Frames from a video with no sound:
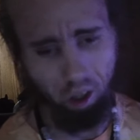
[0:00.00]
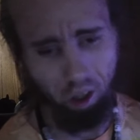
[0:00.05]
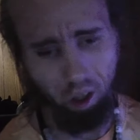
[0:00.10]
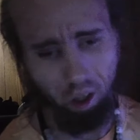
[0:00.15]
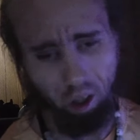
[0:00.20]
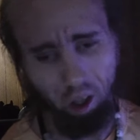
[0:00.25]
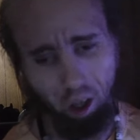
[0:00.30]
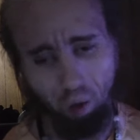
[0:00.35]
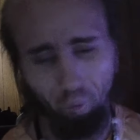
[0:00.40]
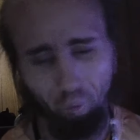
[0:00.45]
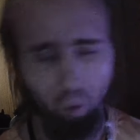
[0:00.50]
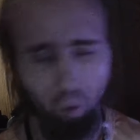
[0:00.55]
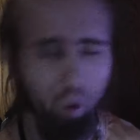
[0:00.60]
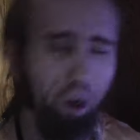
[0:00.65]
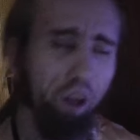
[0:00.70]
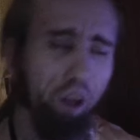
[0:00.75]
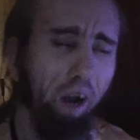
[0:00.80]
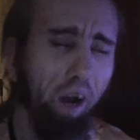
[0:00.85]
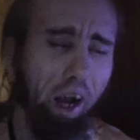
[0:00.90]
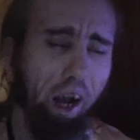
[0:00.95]
I'm going
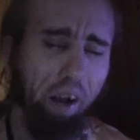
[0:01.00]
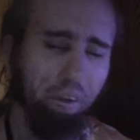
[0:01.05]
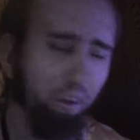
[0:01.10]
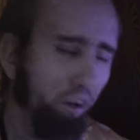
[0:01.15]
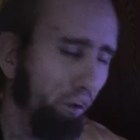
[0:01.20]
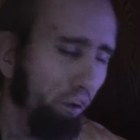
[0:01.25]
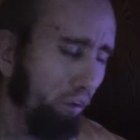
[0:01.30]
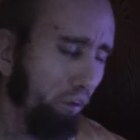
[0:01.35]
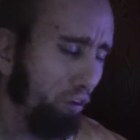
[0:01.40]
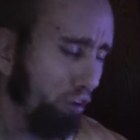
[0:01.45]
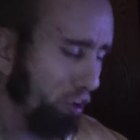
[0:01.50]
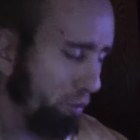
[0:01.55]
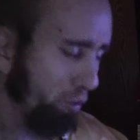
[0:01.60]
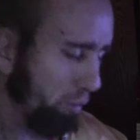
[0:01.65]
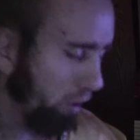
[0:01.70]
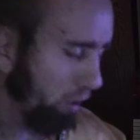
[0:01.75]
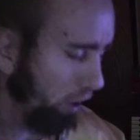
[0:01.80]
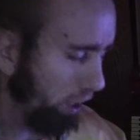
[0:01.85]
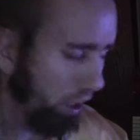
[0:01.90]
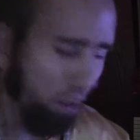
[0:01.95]
to ask you to
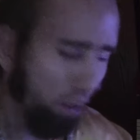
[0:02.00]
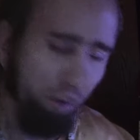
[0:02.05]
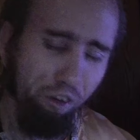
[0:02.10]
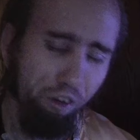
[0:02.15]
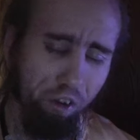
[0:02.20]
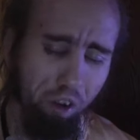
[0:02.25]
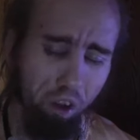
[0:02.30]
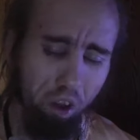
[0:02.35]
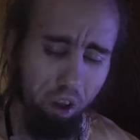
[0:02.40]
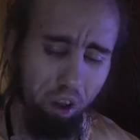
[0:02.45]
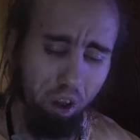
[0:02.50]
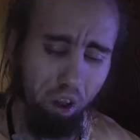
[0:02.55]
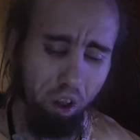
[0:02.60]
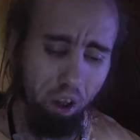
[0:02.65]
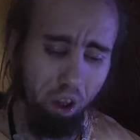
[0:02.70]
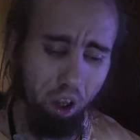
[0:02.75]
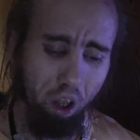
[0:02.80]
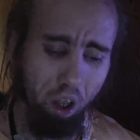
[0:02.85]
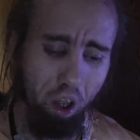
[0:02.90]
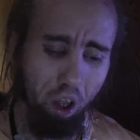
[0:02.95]
please
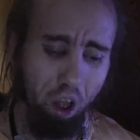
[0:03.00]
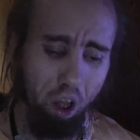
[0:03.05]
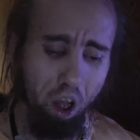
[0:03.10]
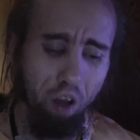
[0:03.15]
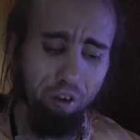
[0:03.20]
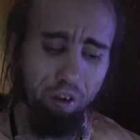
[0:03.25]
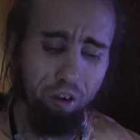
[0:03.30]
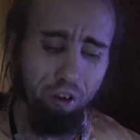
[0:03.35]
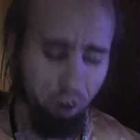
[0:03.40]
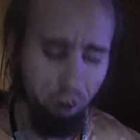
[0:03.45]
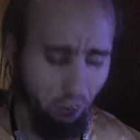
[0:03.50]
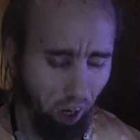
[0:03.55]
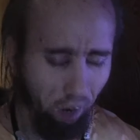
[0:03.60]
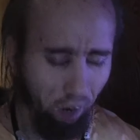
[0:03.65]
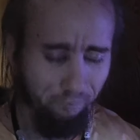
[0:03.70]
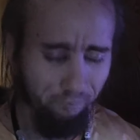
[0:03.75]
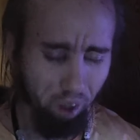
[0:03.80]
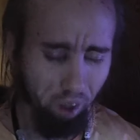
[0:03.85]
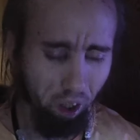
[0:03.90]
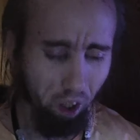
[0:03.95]

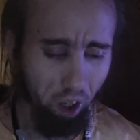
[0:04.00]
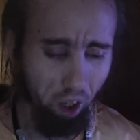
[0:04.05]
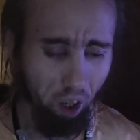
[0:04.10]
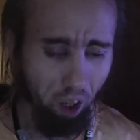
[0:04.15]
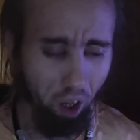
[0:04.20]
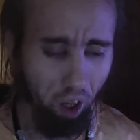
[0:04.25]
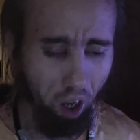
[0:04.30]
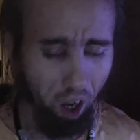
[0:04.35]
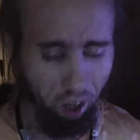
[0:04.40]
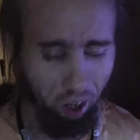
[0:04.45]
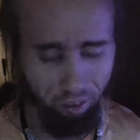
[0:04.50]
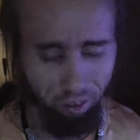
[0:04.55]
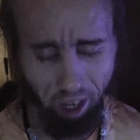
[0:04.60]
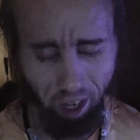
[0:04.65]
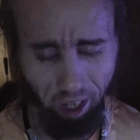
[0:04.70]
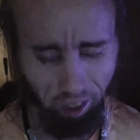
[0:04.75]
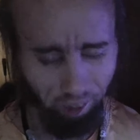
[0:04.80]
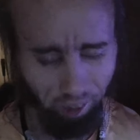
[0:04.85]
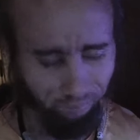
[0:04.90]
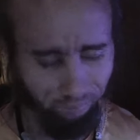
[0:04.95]
stop
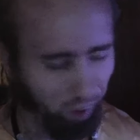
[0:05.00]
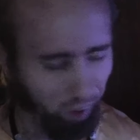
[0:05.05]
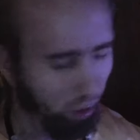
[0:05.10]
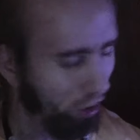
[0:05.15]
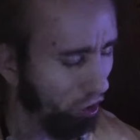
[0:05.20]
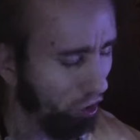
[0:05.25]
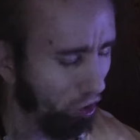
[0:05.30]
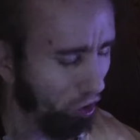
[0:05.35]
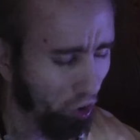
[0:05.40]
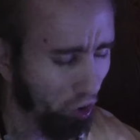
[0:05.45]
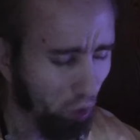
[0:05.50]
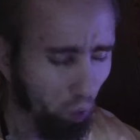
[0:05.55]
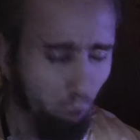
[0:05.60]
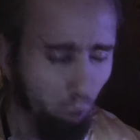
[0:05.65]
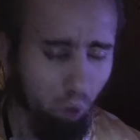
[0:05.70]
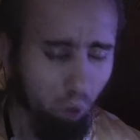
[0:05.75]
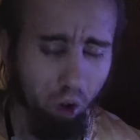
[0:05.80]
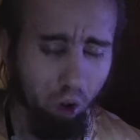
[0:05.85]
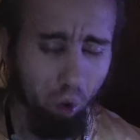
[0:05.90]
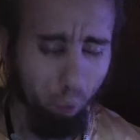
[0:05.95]
attacking me.
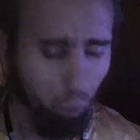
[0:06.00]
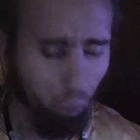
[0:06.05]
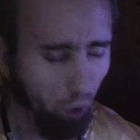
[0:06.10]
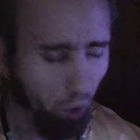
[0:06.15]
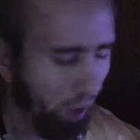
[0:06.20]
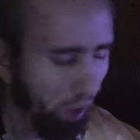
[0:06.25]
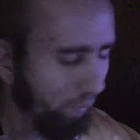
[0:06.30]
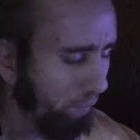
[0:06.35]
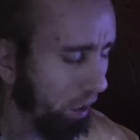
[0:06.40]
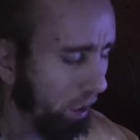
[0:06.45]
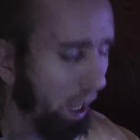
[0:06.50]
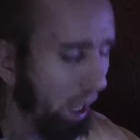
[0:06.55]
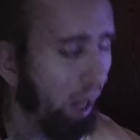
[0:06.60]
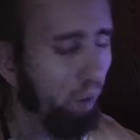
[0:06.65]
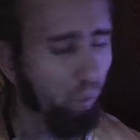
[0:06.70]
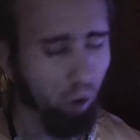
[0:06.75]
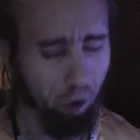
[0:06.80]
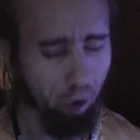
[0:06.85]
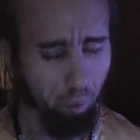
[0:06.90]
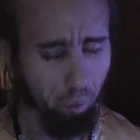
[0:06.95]
You, William, and N
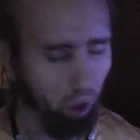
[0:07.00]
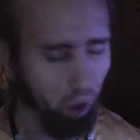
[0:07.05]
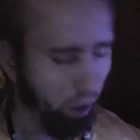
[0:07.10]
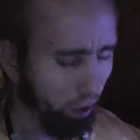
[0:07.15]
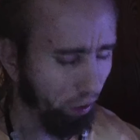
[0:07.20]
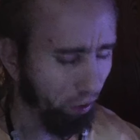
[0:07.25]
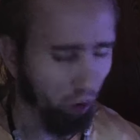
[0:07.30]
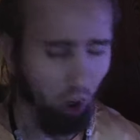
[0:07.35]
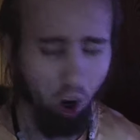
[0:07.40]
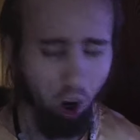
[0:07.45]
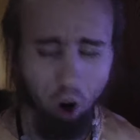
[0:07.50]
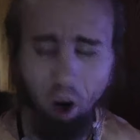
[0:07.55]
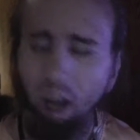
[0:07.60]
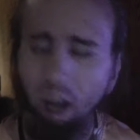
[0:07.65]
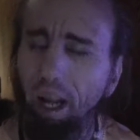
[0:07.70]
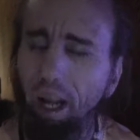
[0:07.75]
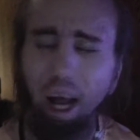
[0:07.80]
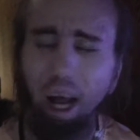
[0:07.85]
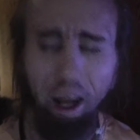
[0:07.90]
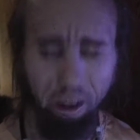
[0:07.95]
word boy, that's all I
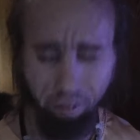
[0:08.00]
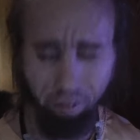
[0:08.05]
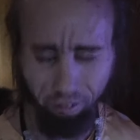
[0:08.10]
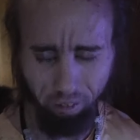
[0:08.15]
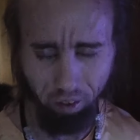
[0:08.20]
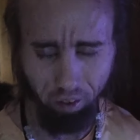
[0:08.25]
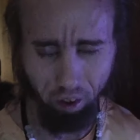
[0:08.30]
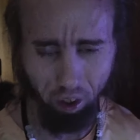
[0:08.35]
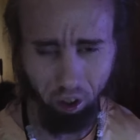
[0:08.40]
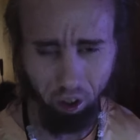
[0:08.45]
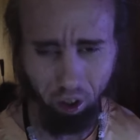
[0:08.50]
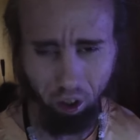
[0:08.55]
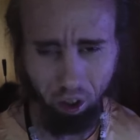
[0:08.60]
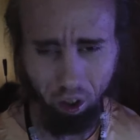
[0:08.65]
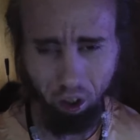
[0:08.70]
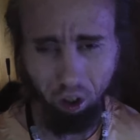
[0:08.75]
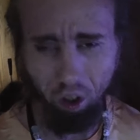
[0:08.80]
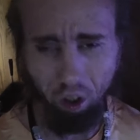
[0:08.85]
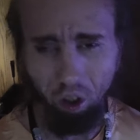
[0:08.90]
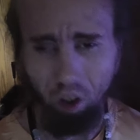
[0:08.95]
ask
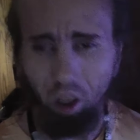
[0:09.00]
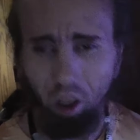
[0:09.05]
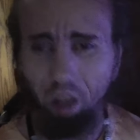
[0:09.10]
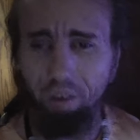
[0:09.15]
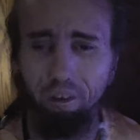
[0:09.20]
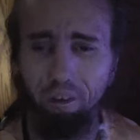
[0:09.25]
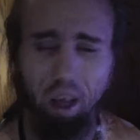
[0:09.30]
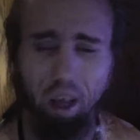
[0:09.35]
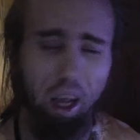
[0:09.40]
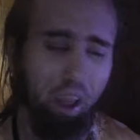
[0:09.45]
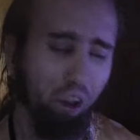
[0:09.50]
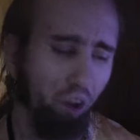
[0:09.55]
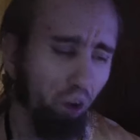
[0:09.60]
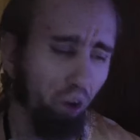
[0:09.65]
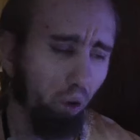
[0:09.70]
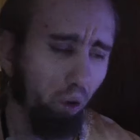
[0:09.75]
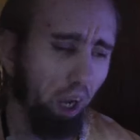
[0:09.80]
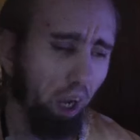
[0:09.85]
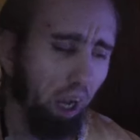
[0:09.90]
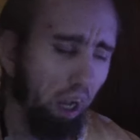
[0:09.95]
is that
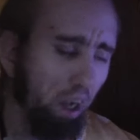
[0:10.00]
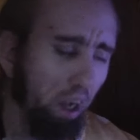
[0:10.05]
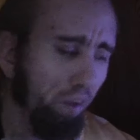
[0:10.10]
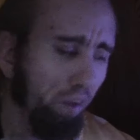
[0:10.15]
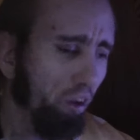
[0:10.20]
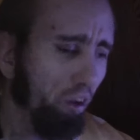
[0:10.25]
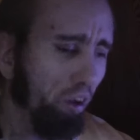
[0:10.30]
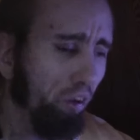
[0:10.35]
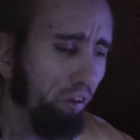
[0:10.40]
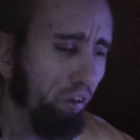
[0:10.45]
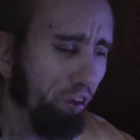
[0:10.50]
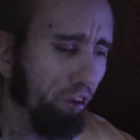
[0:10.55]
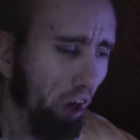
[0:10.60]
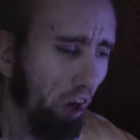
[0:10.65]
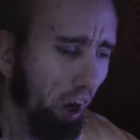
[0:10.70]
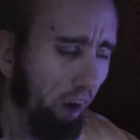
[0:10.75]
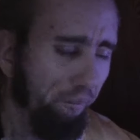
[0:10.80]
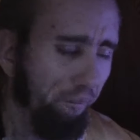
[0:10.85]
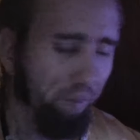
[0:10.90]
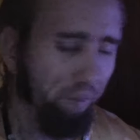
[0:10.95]
you guys
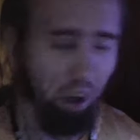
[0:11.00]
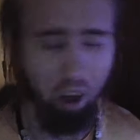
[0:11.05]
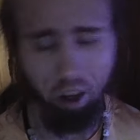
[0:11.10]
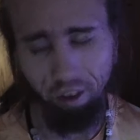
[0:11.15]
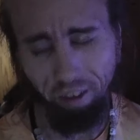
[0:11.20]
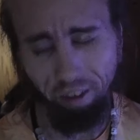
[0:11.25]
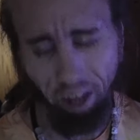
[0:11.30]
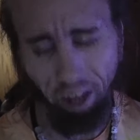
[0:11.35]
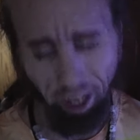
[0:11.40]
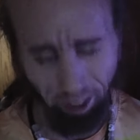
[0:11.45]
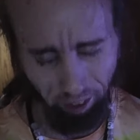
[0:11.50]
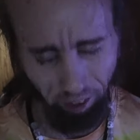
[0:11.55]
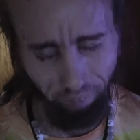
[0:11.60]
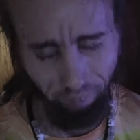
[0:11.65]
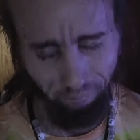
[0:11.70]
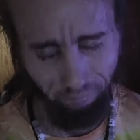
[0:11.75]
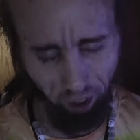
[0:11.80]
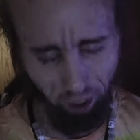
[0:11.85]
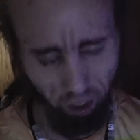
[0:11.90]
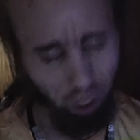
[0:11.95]
stop
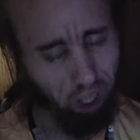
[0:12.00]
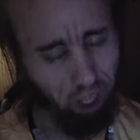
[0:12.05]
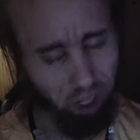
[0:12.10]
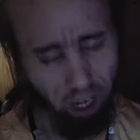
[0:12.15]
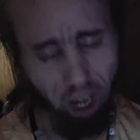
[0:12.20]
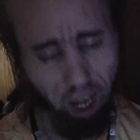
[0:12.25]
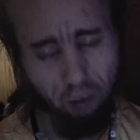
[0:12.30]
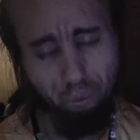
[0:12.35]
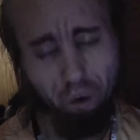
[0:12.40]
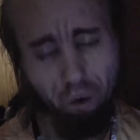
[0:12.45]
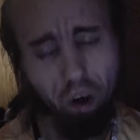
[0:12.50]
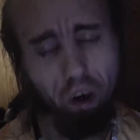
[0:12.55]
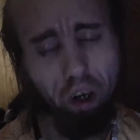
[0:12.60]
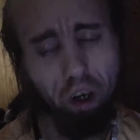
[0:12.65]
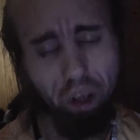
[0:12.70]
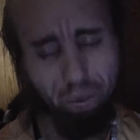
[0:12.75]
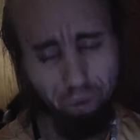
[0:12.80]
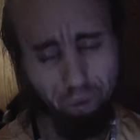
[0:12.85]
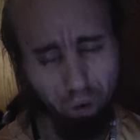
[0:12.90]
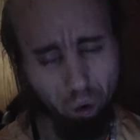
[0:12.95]
attacking me and I will
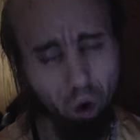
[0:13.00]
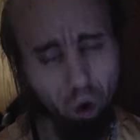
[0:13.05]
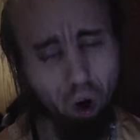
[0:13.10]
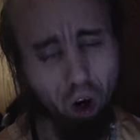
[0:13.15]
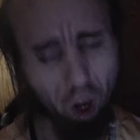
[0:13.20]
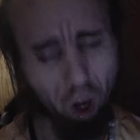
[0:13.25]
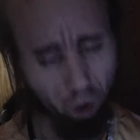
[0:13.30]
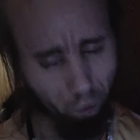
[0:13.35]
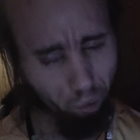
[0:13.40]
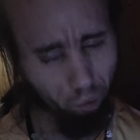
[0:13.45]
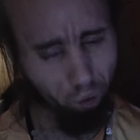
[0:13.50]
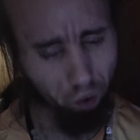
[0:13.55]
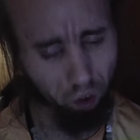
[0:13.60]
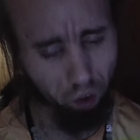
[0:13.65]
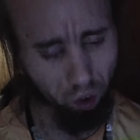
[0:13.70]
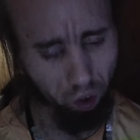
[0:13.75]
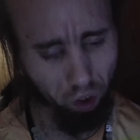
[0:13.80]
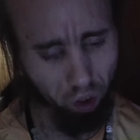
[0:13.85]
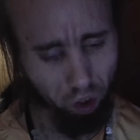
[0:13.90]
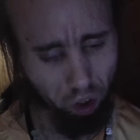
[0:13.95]
leave you alone.
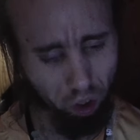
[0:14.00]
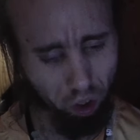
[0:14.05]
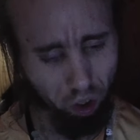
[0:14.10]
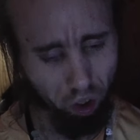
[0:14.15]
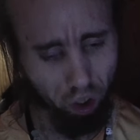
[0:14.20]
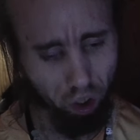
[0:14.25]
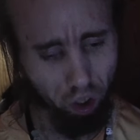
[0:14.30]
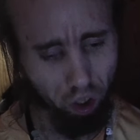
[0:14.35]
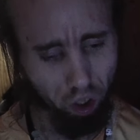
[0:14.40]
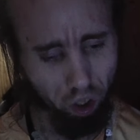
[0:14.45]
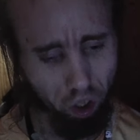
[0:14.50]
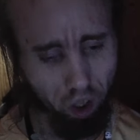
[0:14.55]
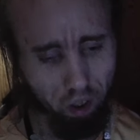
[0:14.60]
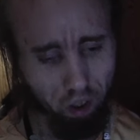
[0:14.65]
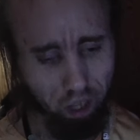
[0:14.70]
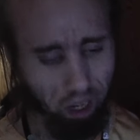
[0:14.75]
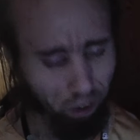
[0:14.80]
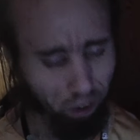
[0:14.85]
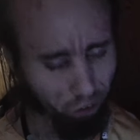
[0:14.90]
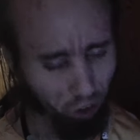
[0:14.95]

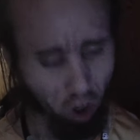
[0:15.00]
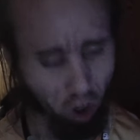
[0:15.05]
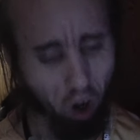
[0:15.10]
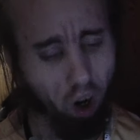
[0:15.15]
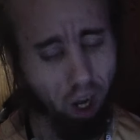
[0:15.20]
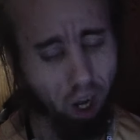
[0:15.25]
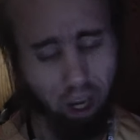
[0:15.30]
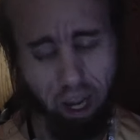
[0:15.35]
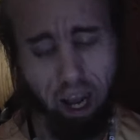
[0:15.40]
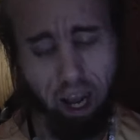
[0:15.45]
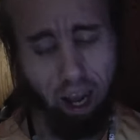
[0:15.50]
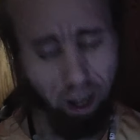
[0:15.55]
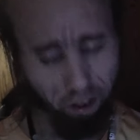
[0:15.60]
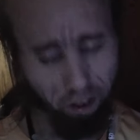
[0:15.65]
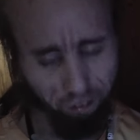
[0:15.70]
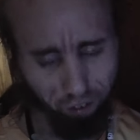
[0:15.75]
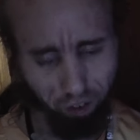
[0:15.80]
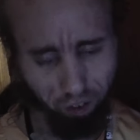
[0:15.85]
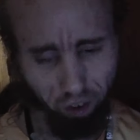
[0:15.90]
That is all I ask.